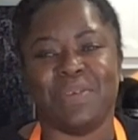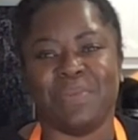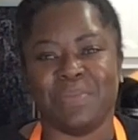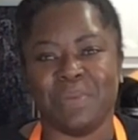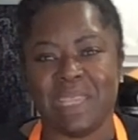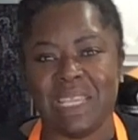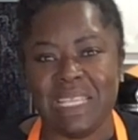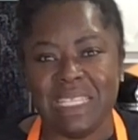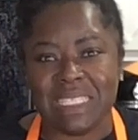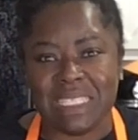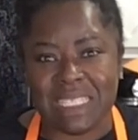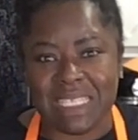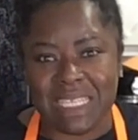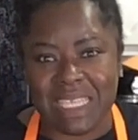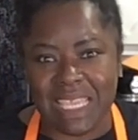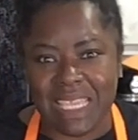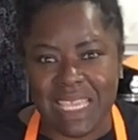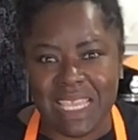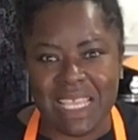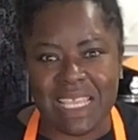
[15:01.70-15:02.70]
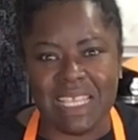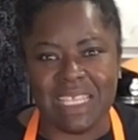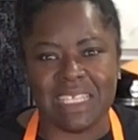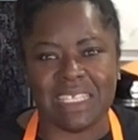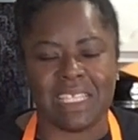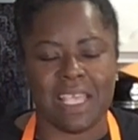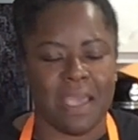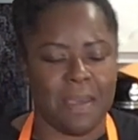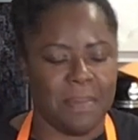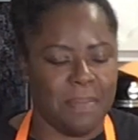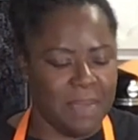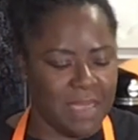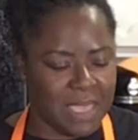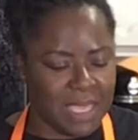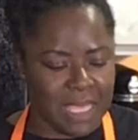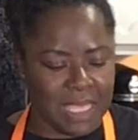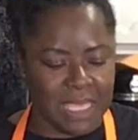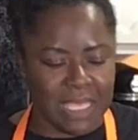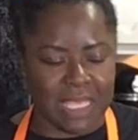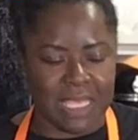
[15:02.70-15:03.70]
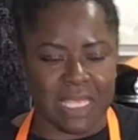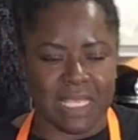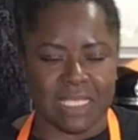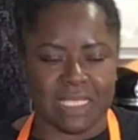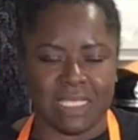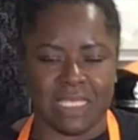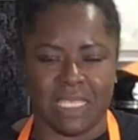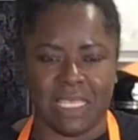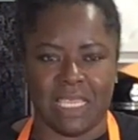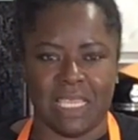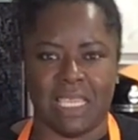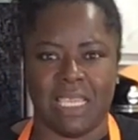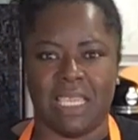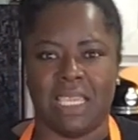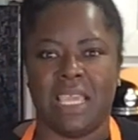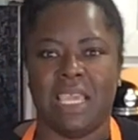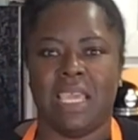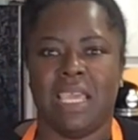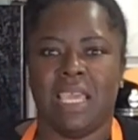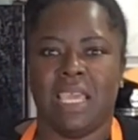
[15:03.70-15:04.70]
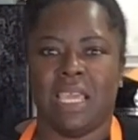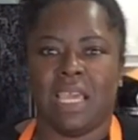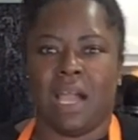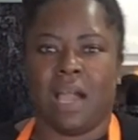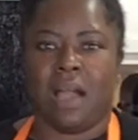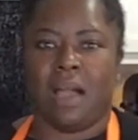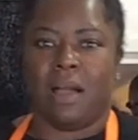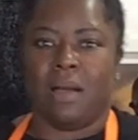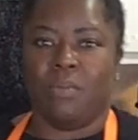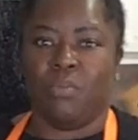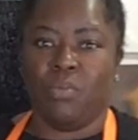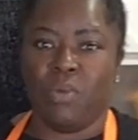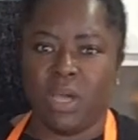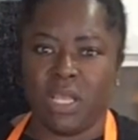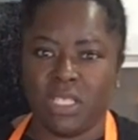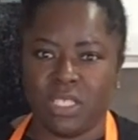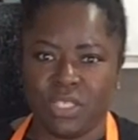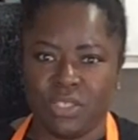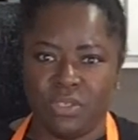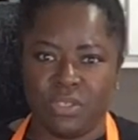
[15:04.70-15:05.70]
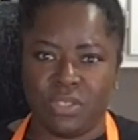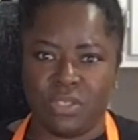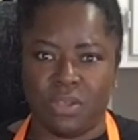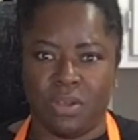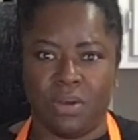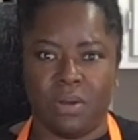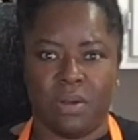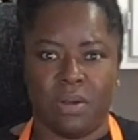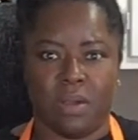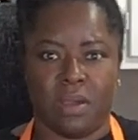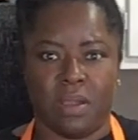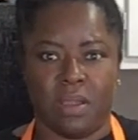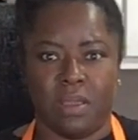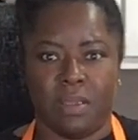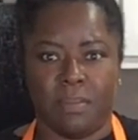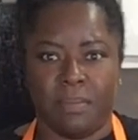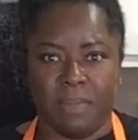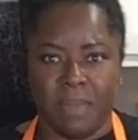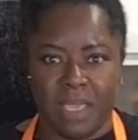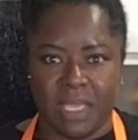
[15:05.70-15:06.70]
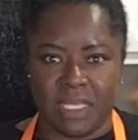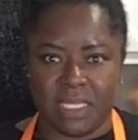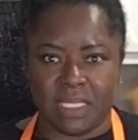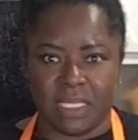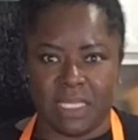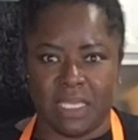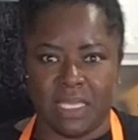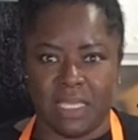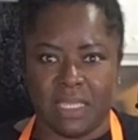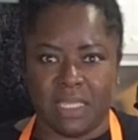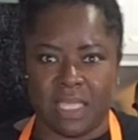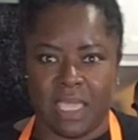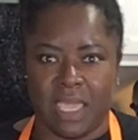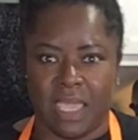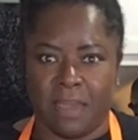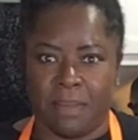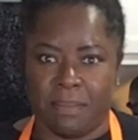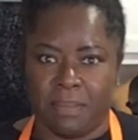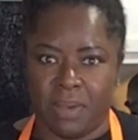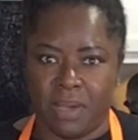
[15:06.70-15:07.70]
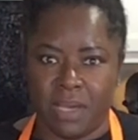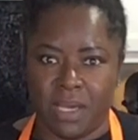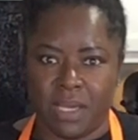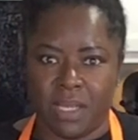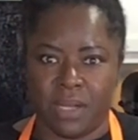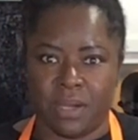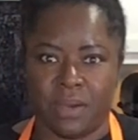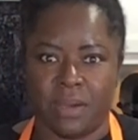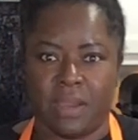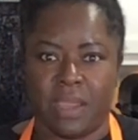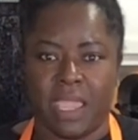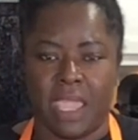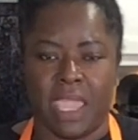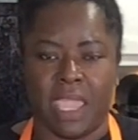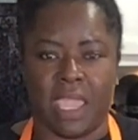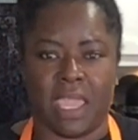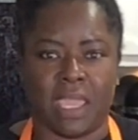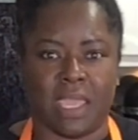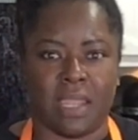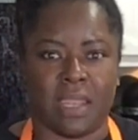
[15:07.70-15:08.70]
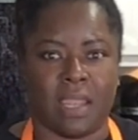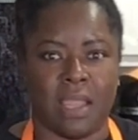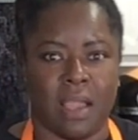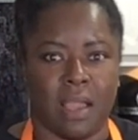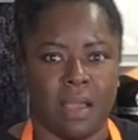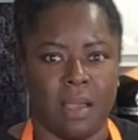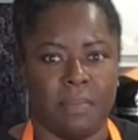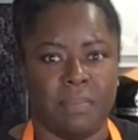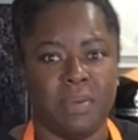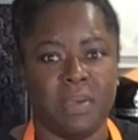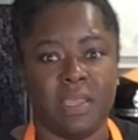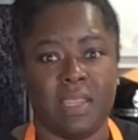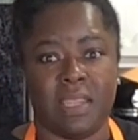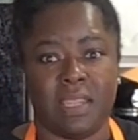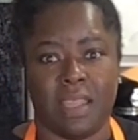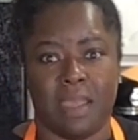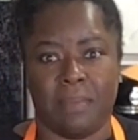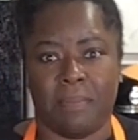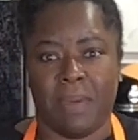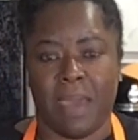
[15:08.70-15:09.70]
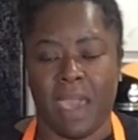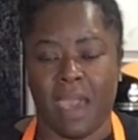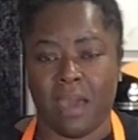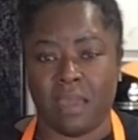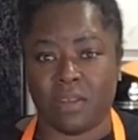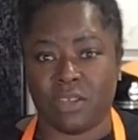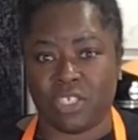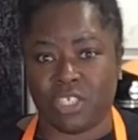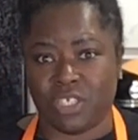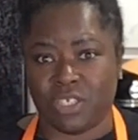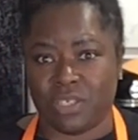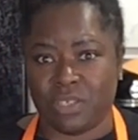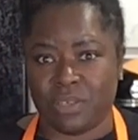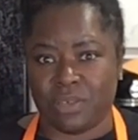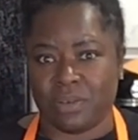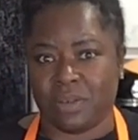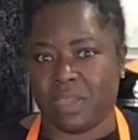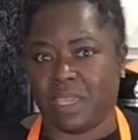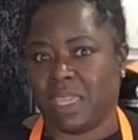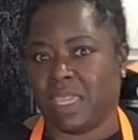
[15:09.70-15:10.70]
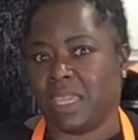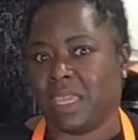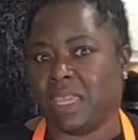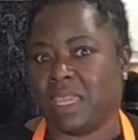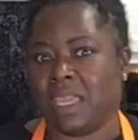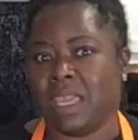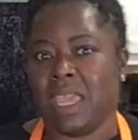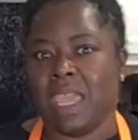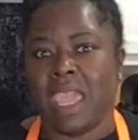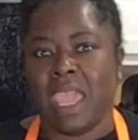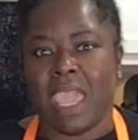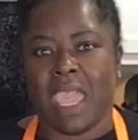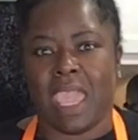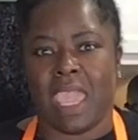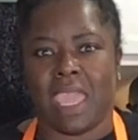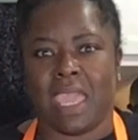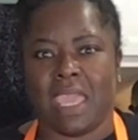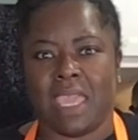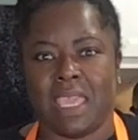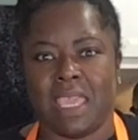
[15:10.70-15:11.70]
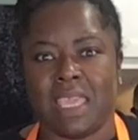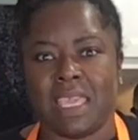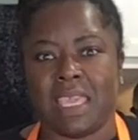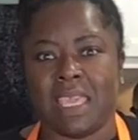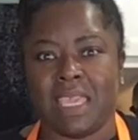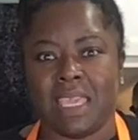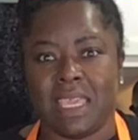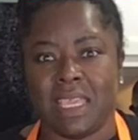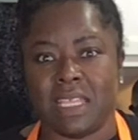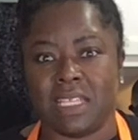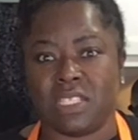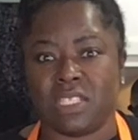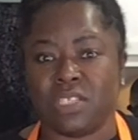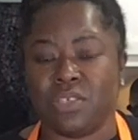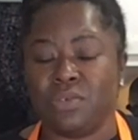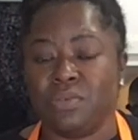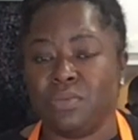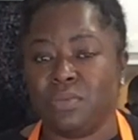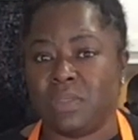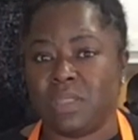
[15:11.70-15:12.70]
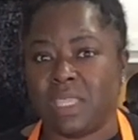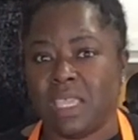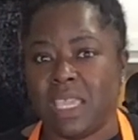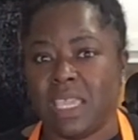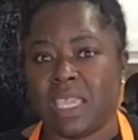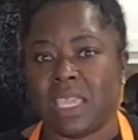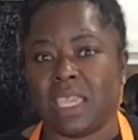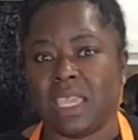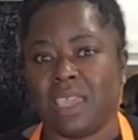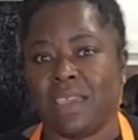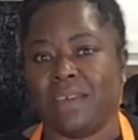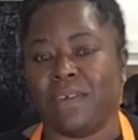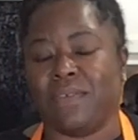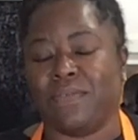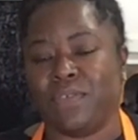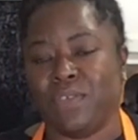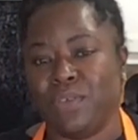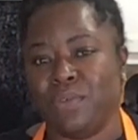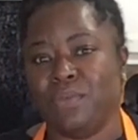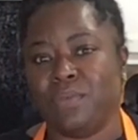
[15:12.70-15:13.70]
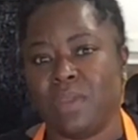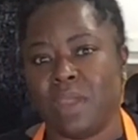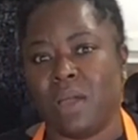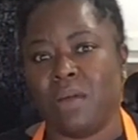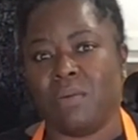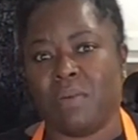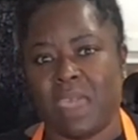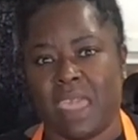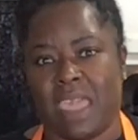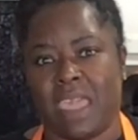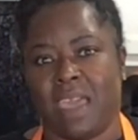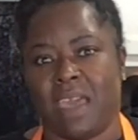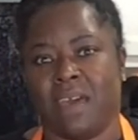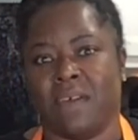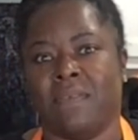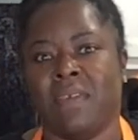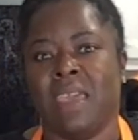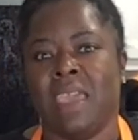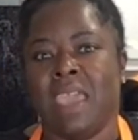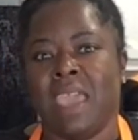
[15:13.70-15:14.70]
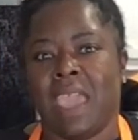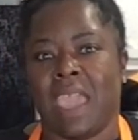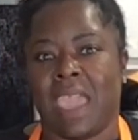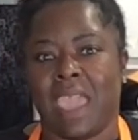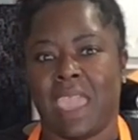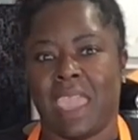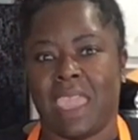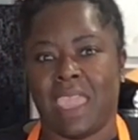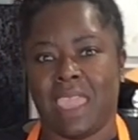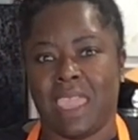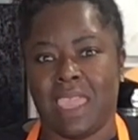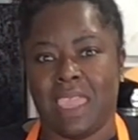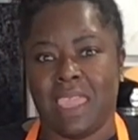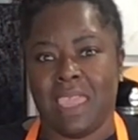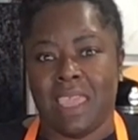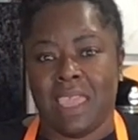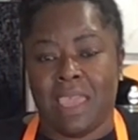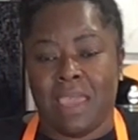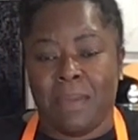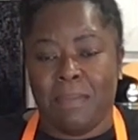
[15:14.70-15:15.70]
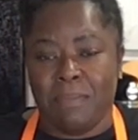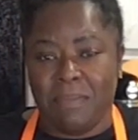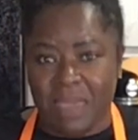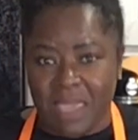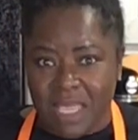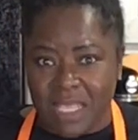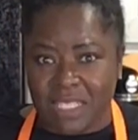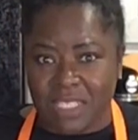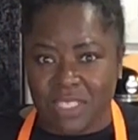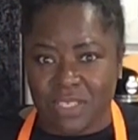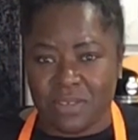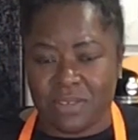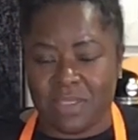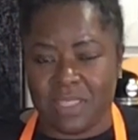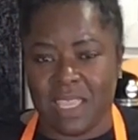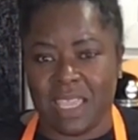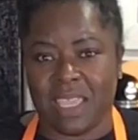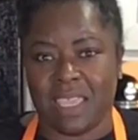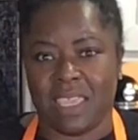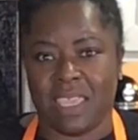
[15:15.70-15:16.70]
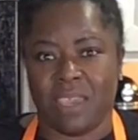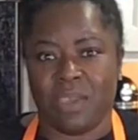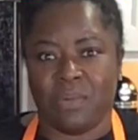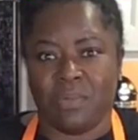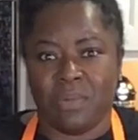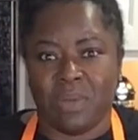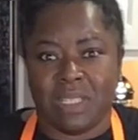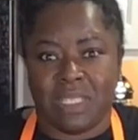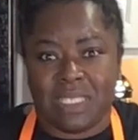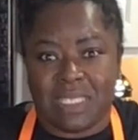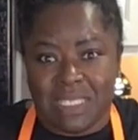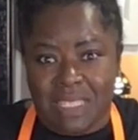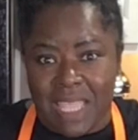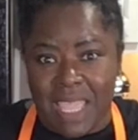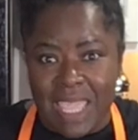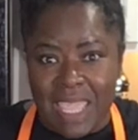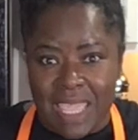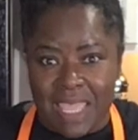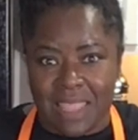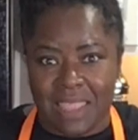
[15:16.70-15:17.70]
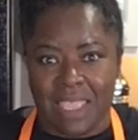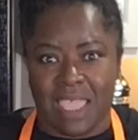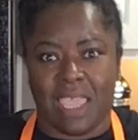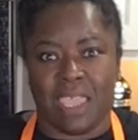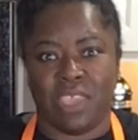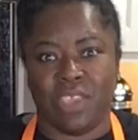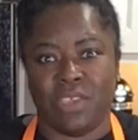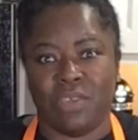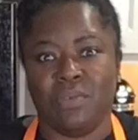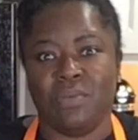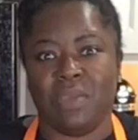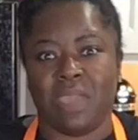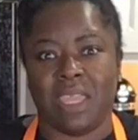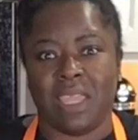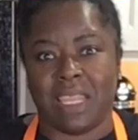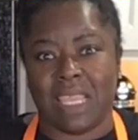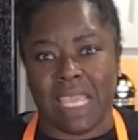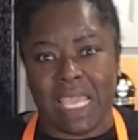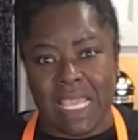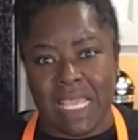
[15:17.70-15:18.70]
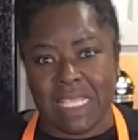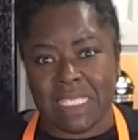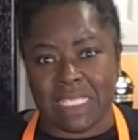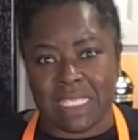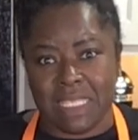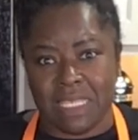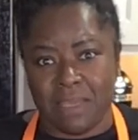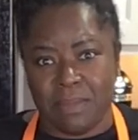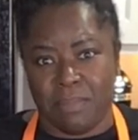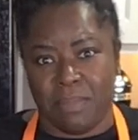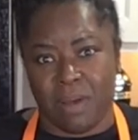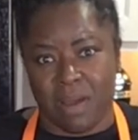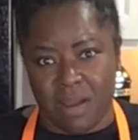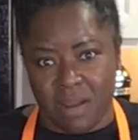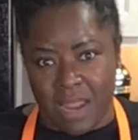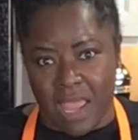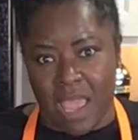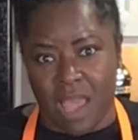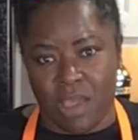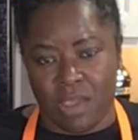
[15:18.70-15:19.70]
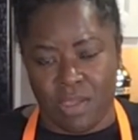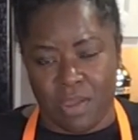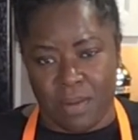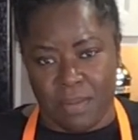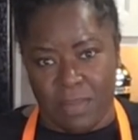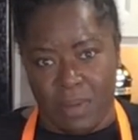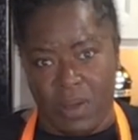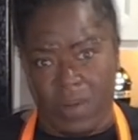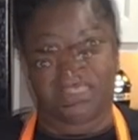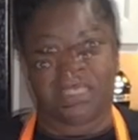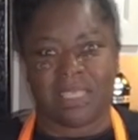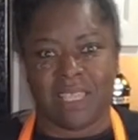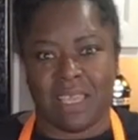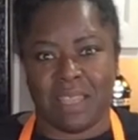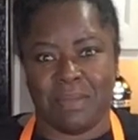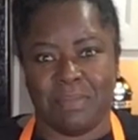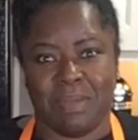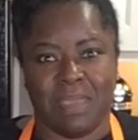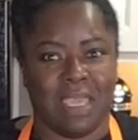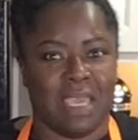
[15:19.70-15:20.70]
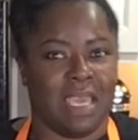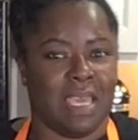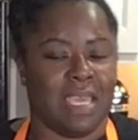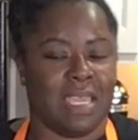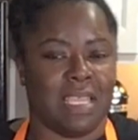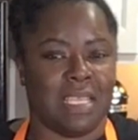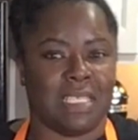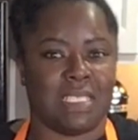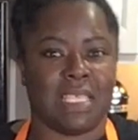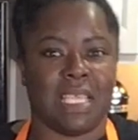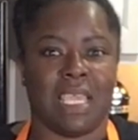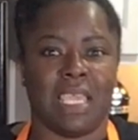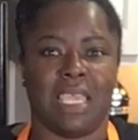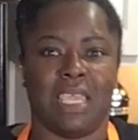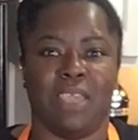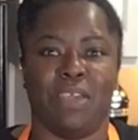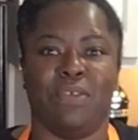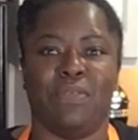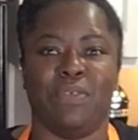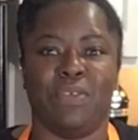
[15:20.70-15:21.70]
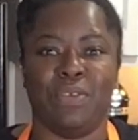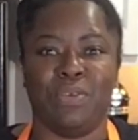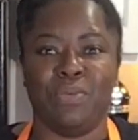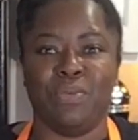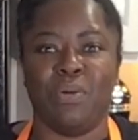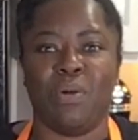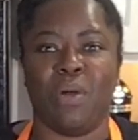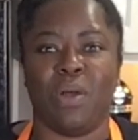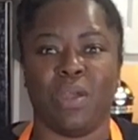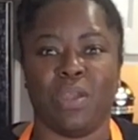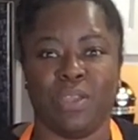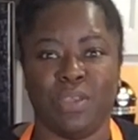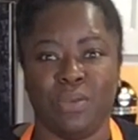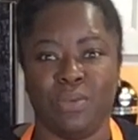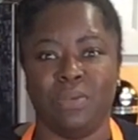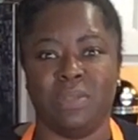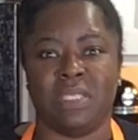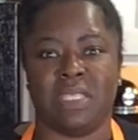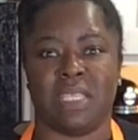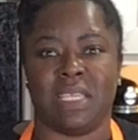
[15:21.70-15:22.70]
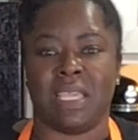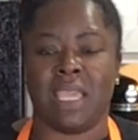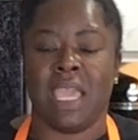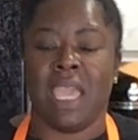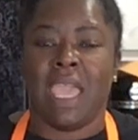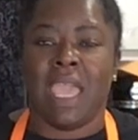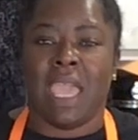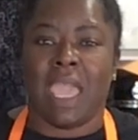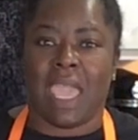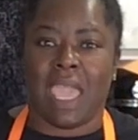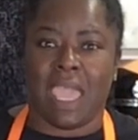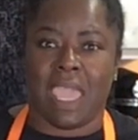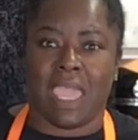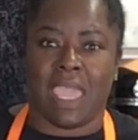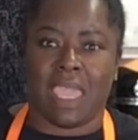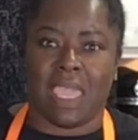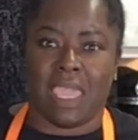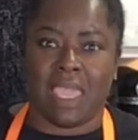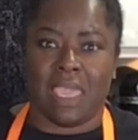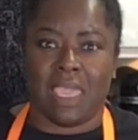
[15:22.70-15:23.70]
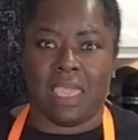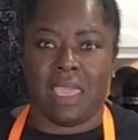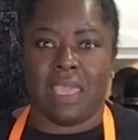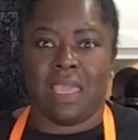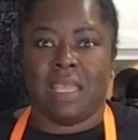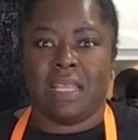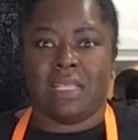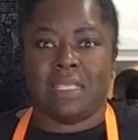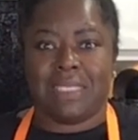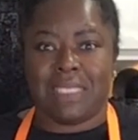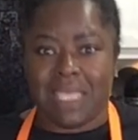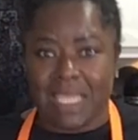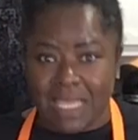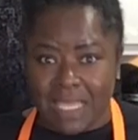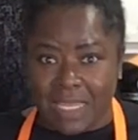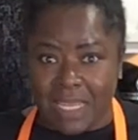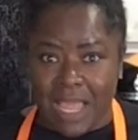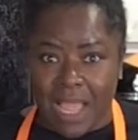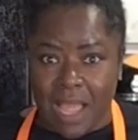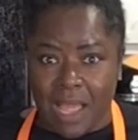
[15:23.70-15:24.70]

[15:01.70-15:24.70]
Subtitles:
the reason is because the once you start mixing that butter and putting that powdered sugar in, and it can get too thick if you don't have a mixer that can withstand that, you can easily burn out your motor. I'm just gonna be honest. If you are using a $10,